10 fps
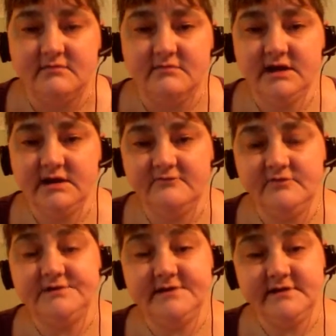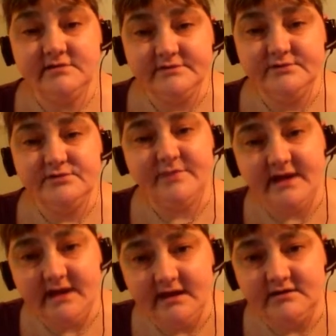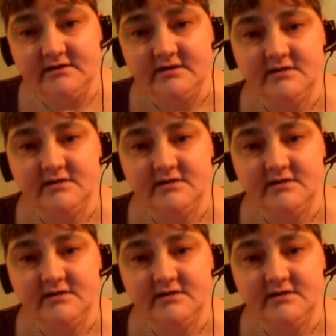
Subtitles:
many of which include pain.